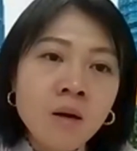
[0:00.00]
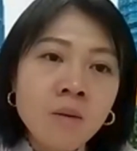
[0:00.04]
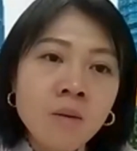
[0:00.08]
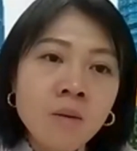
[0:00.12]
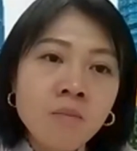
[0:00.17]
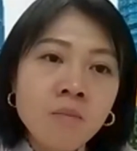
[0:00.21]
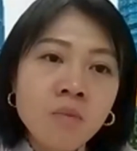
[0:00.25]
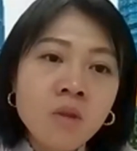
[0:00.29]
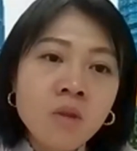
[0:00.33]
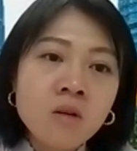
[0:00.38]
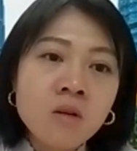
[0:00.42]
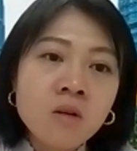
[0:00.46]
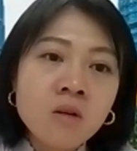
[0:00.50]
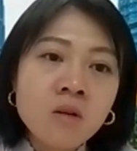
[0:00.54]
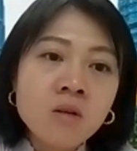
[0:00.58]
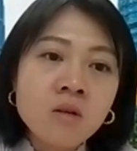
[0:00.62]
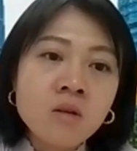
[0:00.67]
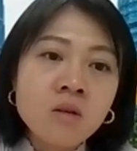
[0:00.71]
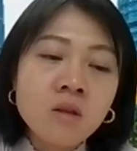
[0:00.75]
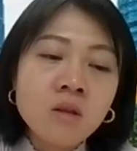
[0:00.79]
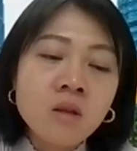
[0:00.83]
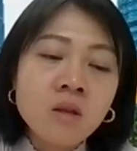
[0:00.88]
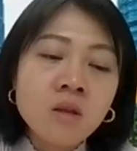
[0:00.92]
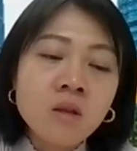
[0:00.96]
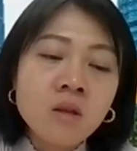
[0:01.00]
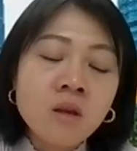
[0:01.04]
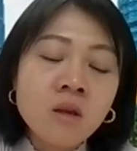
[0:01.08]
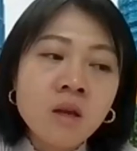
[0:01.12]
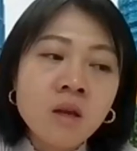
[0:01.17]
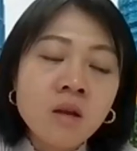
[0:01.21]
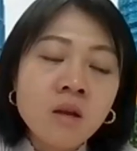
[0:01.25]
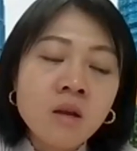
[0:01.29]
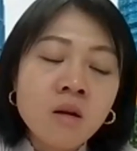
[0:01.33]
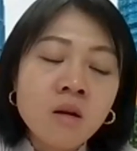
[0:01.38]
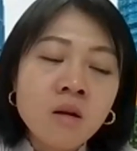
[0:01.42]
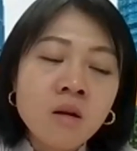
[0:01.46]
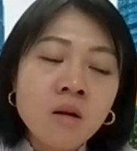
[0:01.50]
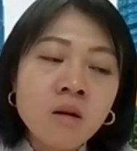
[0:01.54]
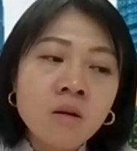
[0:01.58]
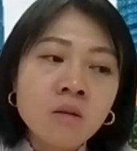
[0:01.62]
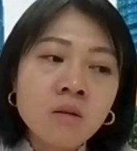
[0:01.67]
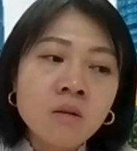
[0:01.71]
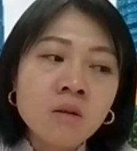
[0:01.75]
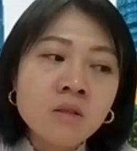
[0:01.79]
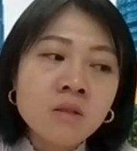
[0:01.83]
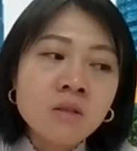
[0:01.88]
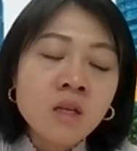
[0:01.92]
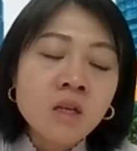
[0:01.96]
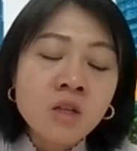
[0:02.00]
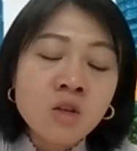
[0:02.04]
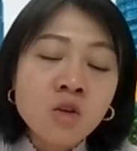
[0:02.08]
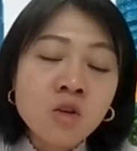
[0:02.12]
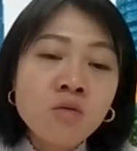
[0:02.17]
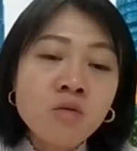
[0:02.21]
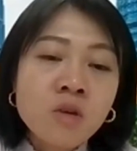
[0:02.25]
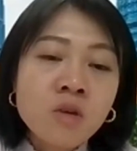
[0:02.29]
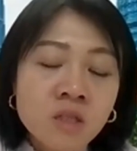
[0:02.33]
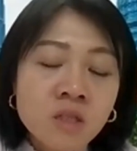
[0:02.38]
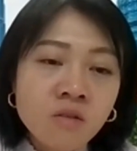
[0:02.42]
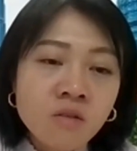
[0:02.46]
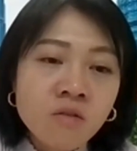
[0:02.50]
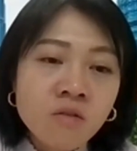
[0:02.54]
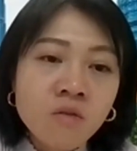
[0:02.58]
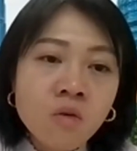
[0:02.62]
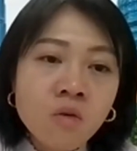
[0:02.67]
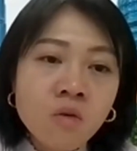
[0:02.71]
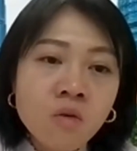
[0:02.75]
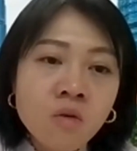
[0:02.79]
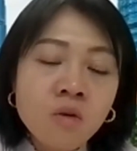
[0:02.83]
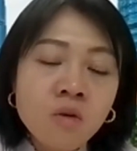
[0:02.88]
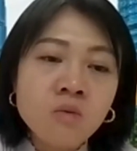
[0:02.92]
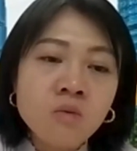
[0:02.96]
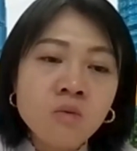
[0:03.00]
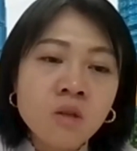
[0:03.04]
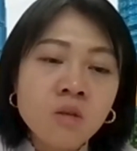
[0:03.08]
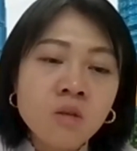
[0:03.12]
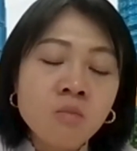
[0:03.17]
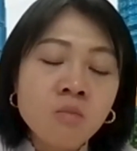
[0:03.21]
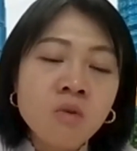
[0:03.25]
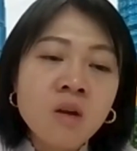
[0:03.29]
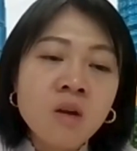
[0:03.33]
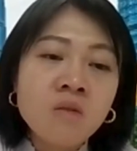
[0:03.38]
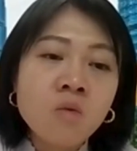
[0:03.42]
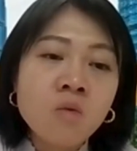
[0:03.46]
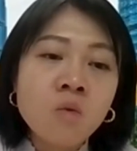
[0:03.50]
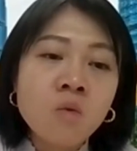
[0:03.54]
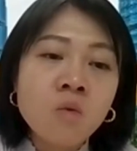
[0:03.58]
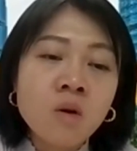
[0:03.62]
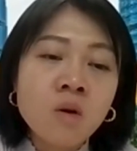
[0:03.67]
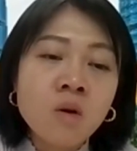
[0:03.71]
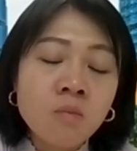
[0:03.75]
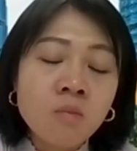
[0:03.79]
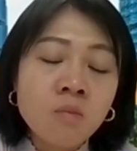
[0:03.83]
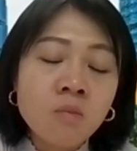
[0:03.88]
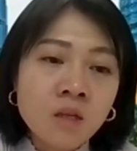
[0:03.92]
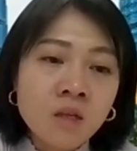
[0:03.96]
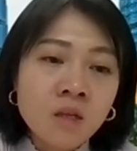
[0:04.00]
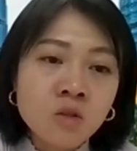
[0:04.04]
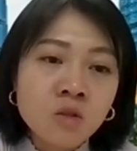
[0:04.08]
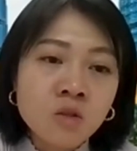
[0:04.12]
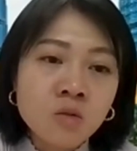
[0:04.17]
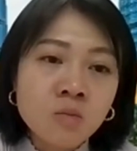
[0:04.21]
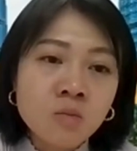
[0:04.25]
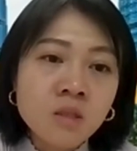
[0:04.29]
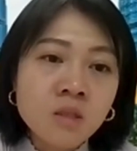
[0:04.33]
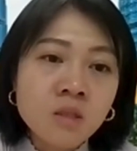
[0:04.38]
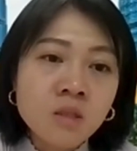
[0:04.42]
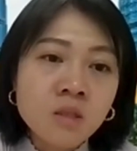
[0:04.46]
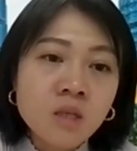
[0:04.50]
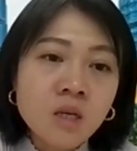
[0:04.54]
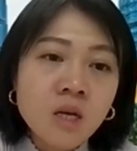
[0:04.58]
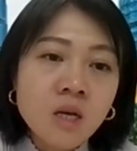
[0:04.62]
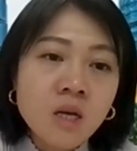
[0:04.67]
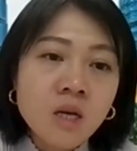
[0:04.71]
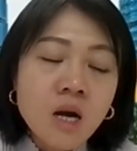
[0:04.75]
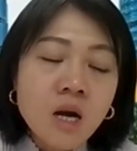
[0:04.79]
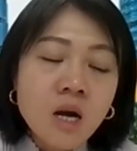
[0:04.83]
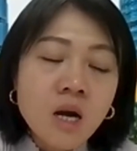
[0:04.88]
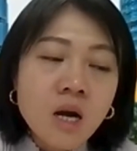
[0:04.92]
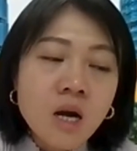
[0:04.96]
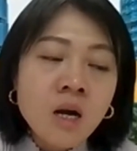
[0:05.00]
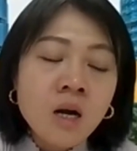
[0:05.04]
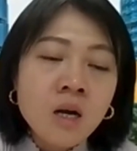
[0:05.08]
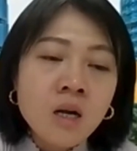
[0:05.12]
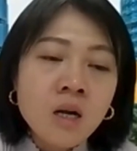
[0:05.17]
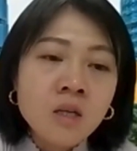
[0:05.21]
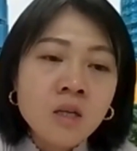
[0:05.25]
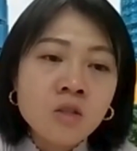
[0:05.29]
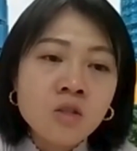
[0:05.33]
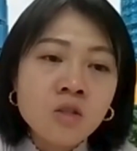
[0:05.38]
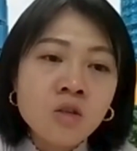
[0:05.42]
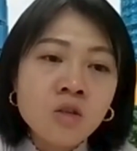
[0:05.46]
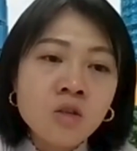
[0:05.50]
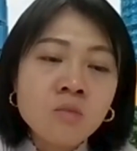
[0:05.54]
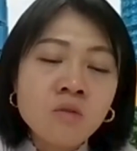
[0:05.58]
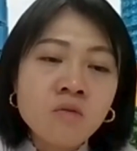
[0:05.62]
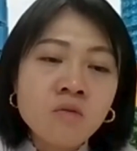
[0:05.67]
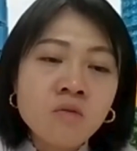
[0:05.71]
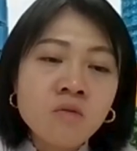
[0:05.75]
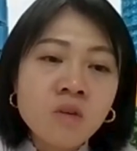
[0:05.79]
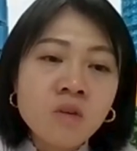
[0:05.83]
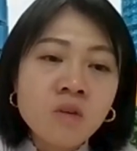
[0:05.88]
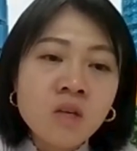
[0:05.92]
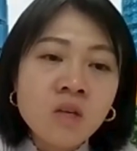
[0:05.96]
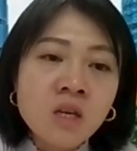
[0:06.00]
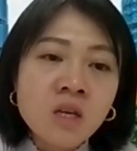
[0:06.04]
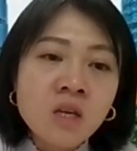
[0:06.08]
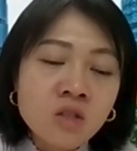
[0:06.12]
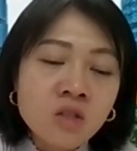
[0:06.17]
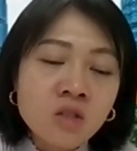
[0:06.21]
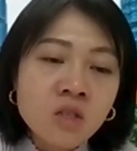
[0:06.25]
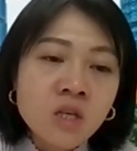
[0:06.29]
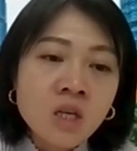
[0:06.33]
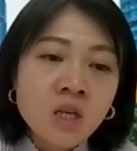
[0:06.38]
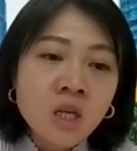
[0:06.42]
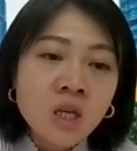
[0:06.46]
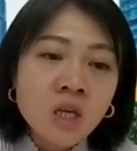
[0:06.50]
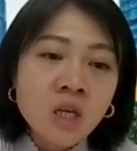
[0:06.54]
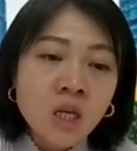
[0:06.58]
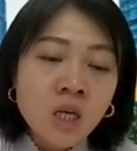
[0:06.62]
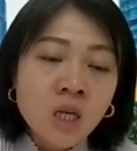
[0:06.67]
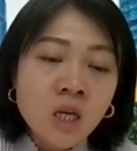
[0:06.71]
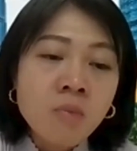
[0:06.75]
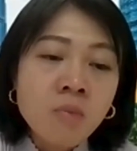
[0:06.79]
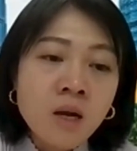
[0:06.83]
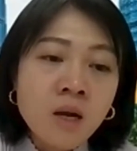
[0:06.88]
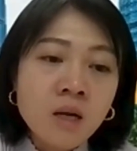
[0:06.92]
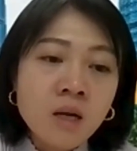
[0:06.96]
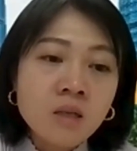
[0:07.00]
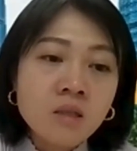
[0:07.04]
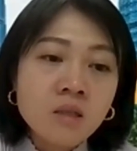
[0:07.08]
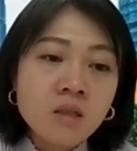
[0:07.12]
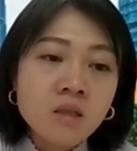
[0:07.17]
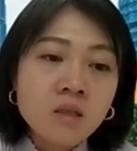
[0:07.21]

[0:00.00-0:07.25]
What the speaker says: There's an increasing focus within private wealth management in terms of ESG and impact.